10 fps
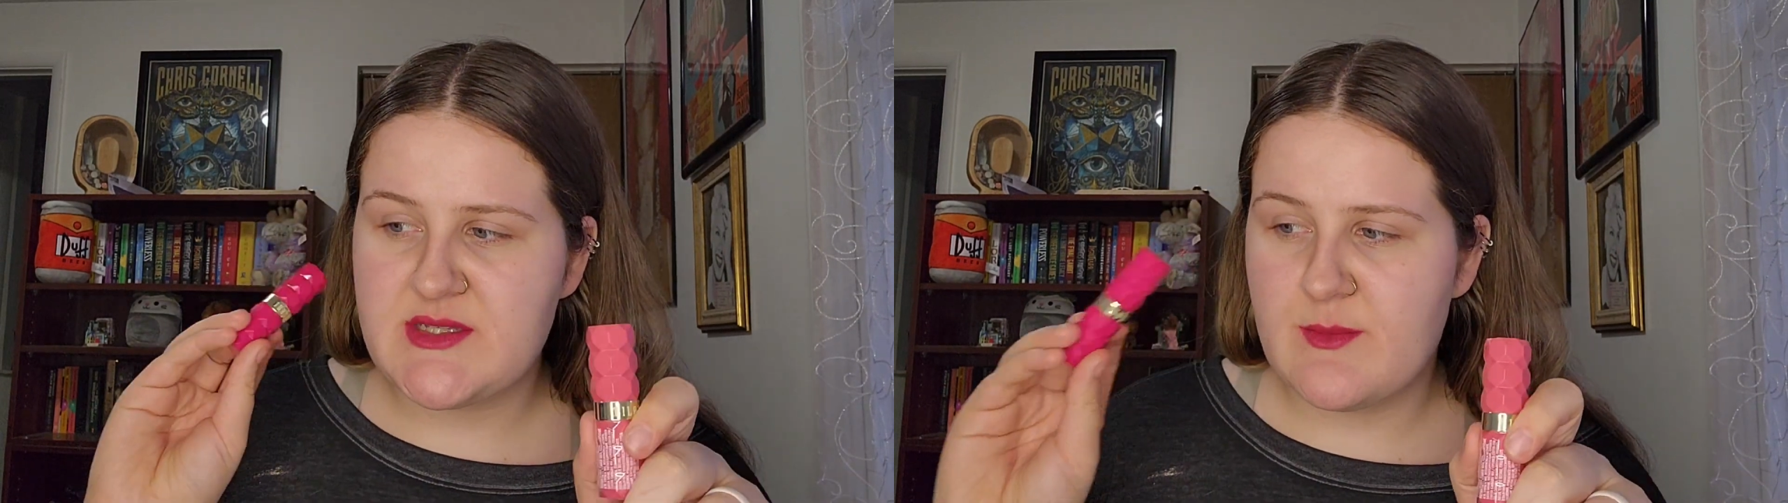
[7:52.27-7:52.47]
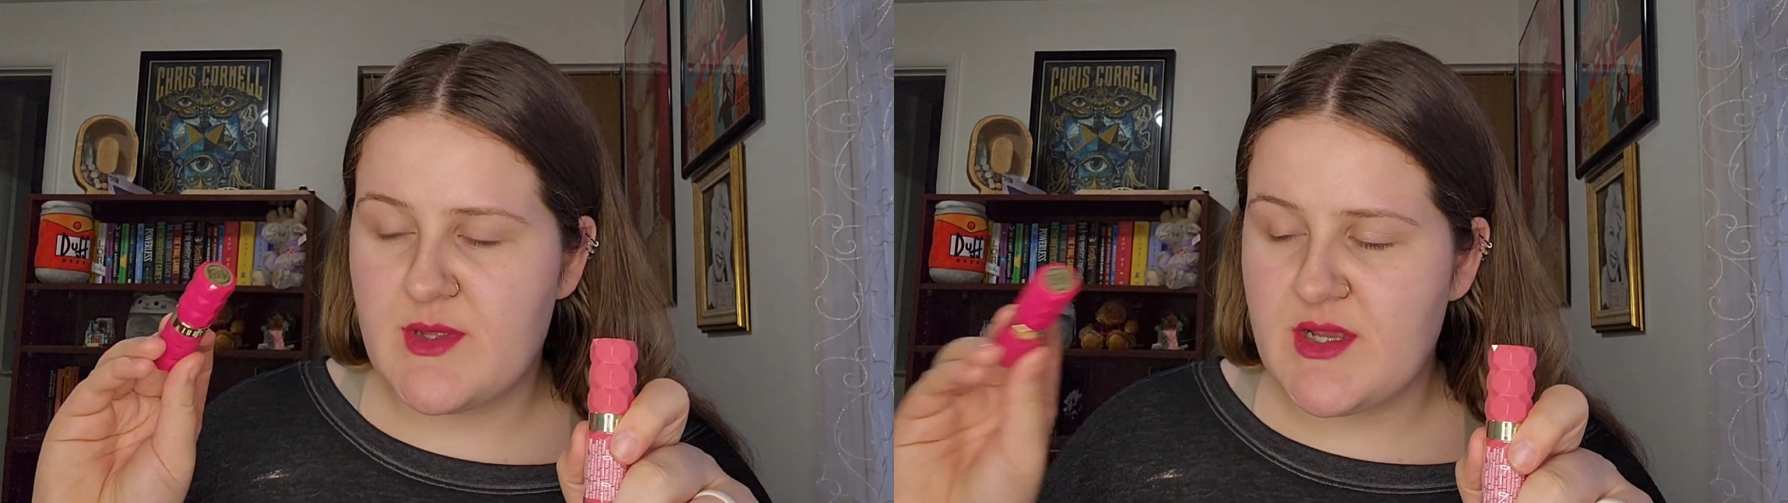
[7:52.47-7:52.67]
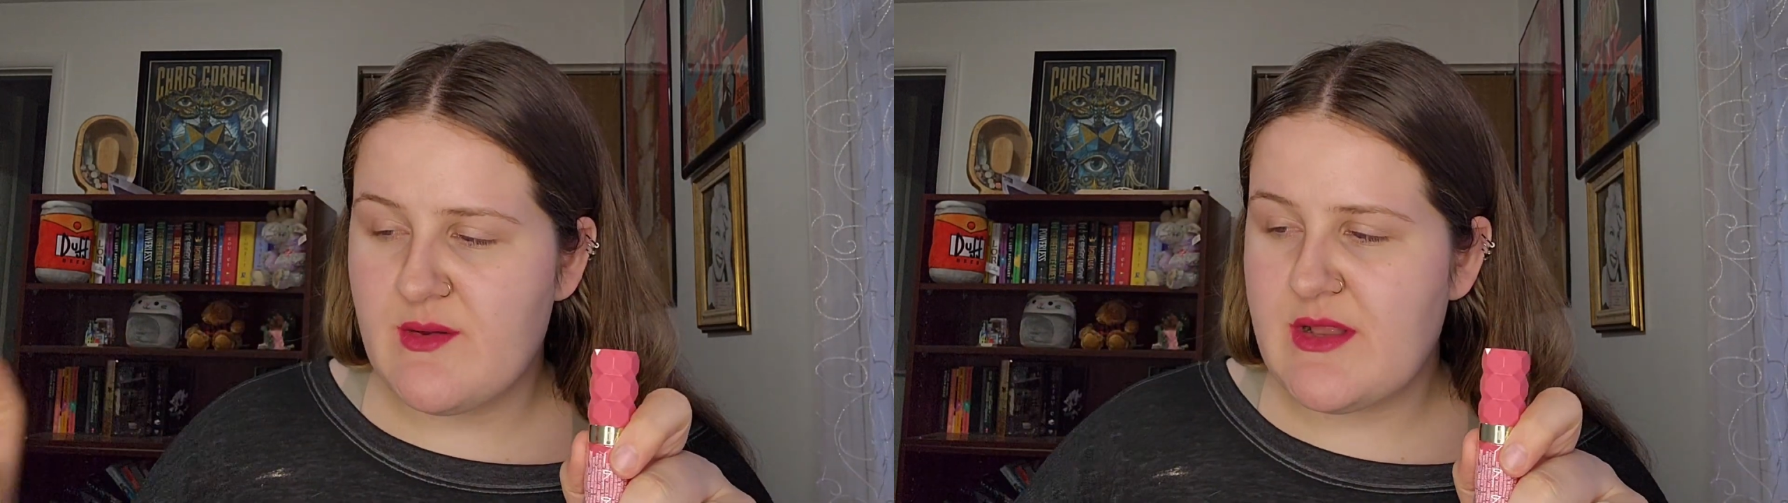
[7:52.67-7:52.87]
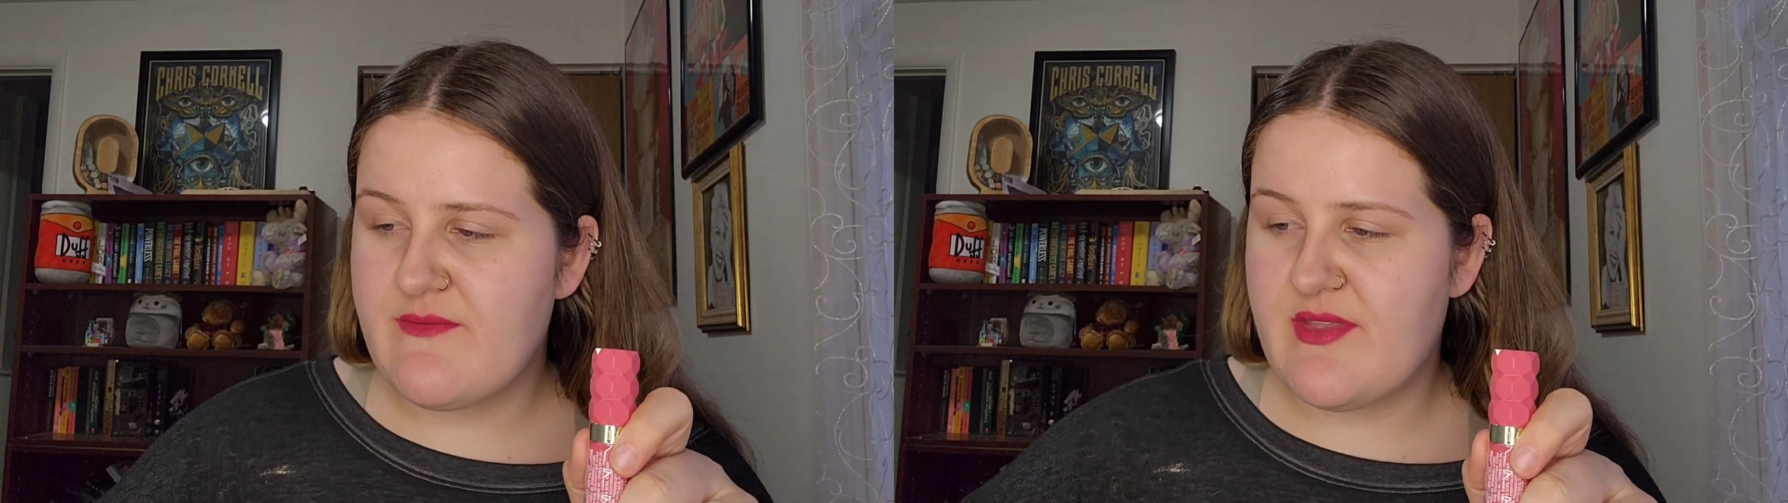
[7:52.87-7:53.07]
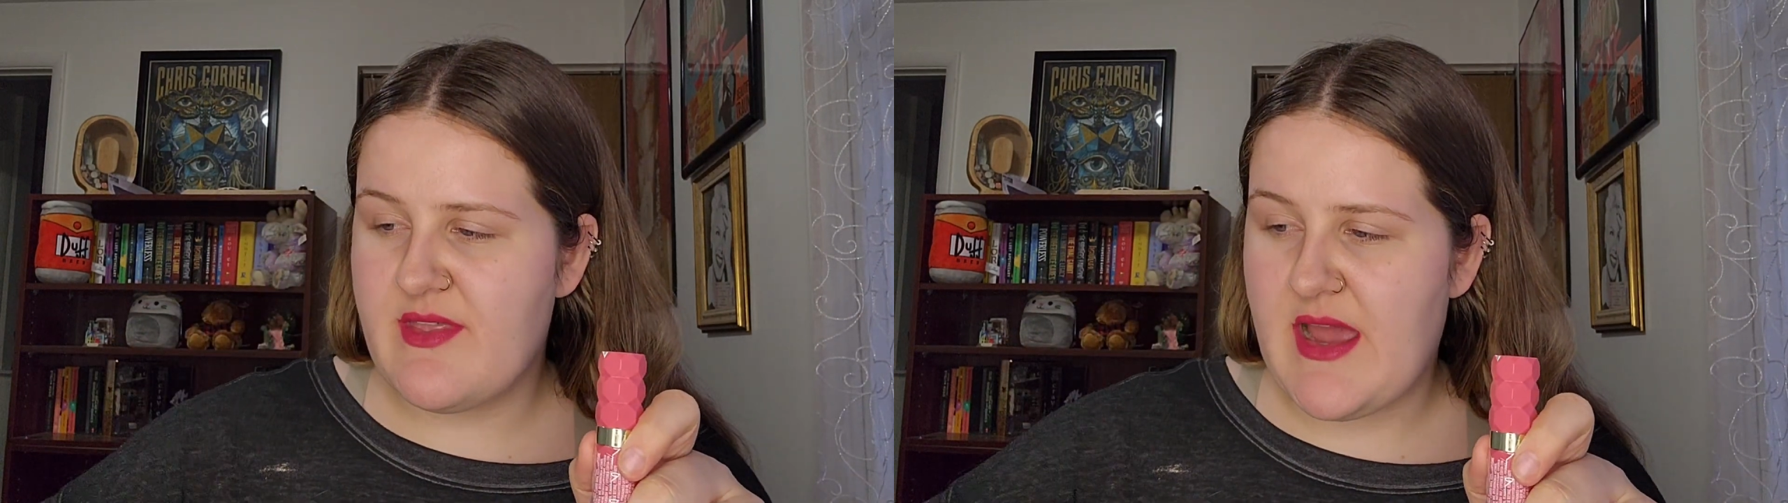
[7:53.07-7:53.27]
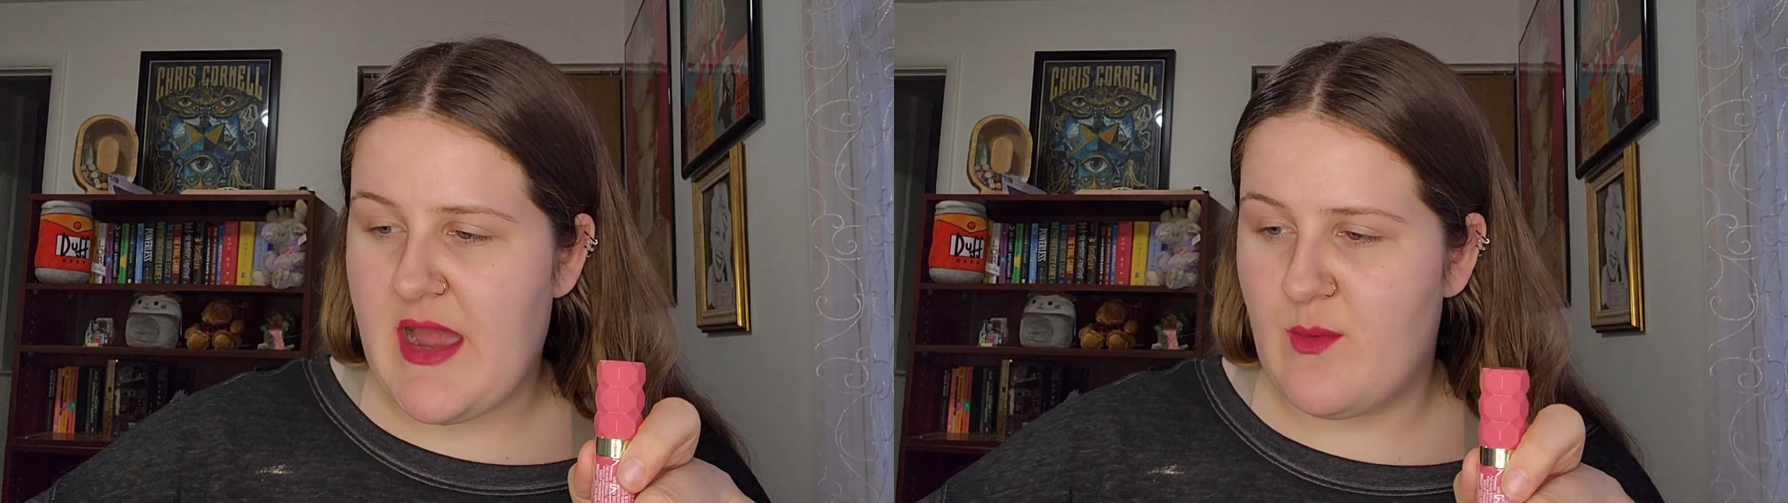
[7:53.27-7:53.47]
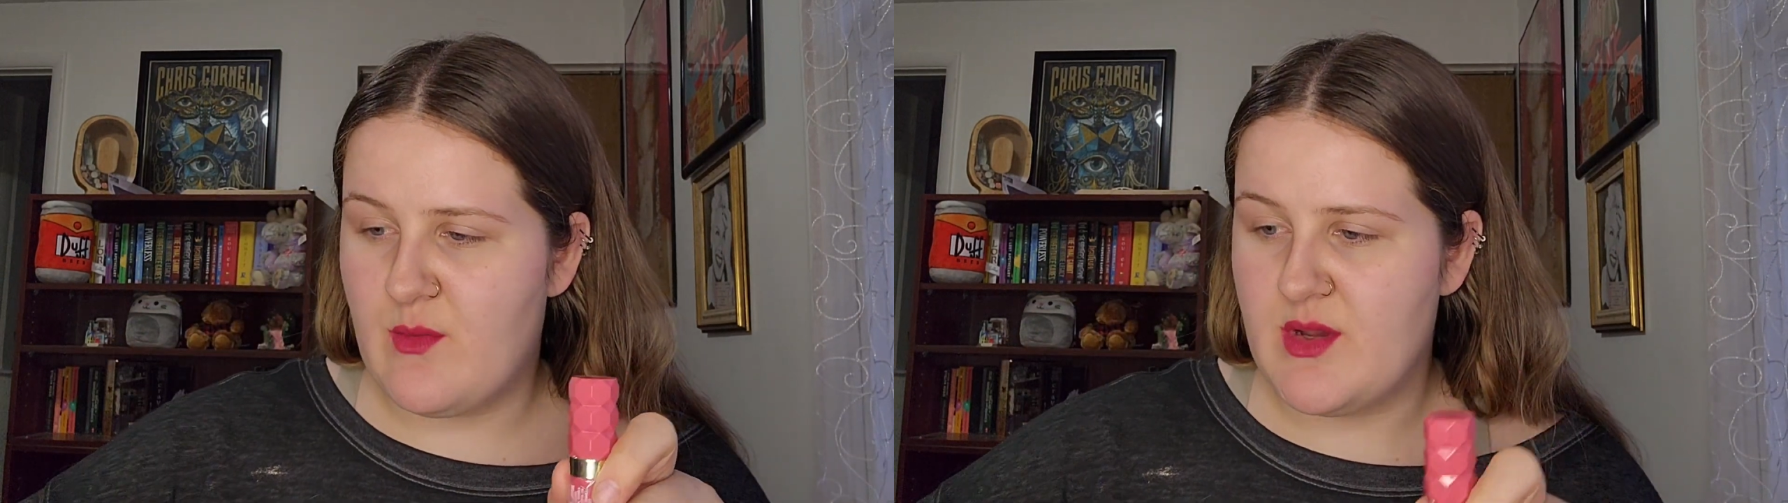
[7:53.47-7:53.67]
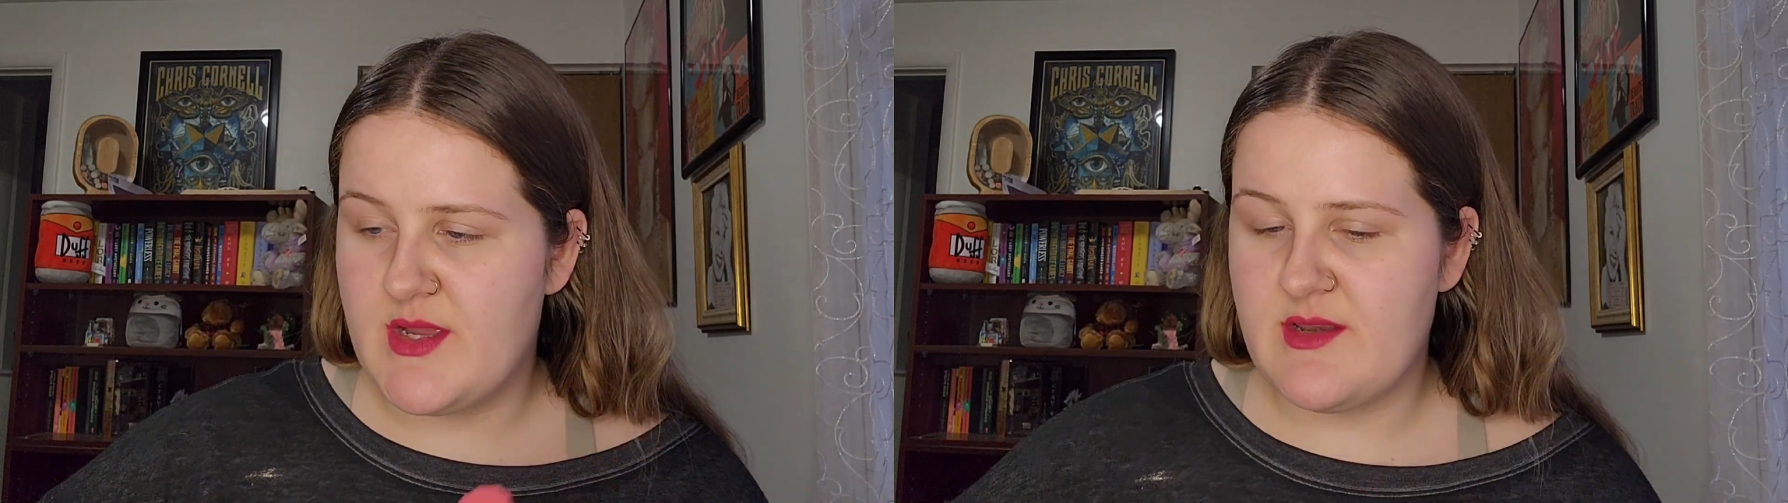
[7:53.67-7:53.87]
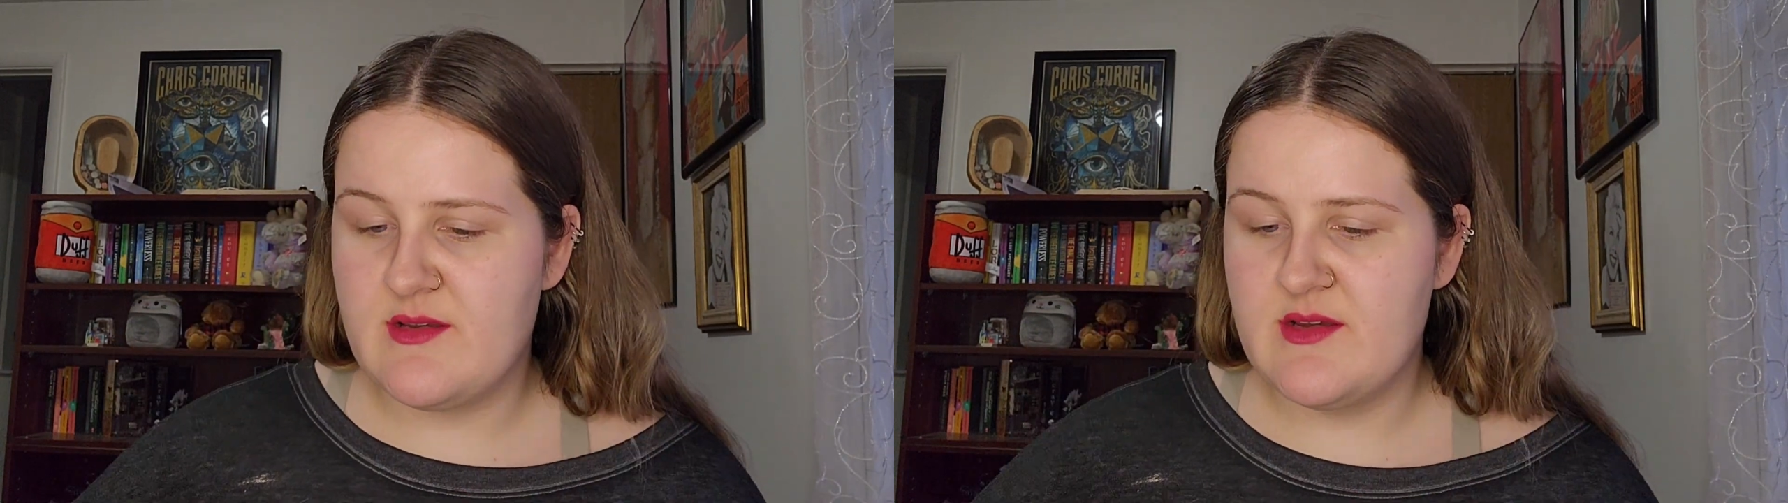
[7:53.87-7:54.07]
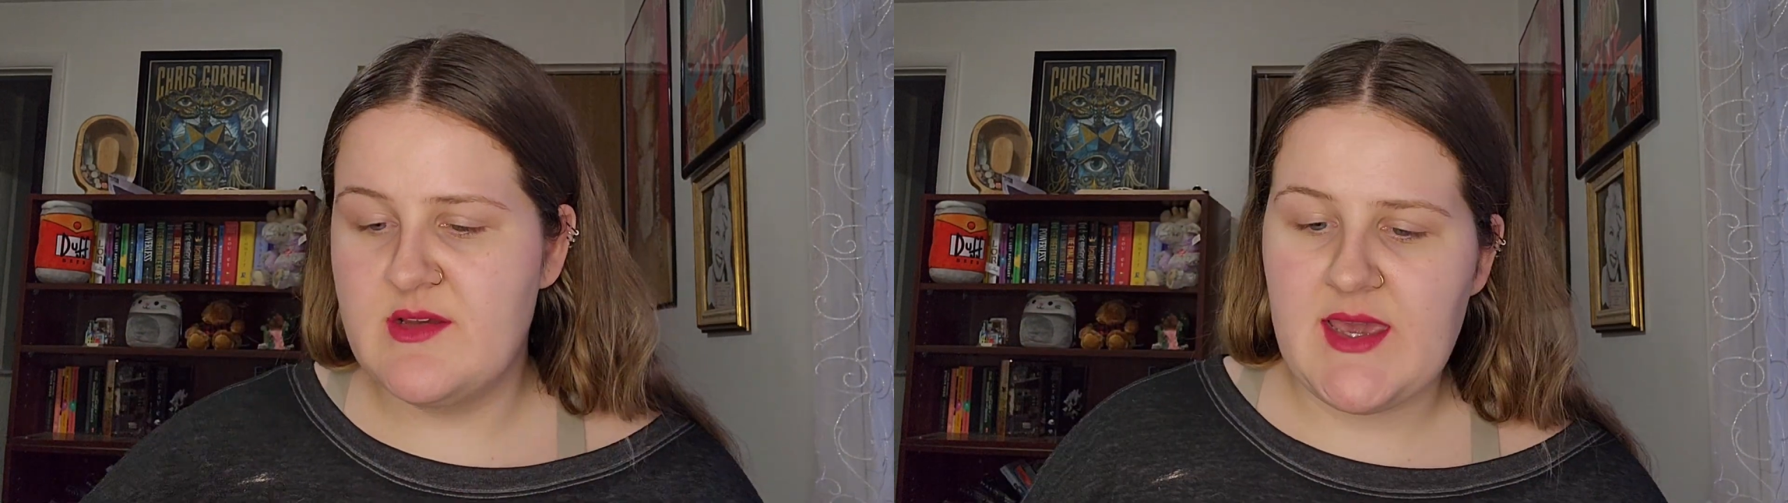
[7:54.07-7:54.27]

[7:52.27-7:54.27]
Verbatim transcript: So I'm going to get rid of that one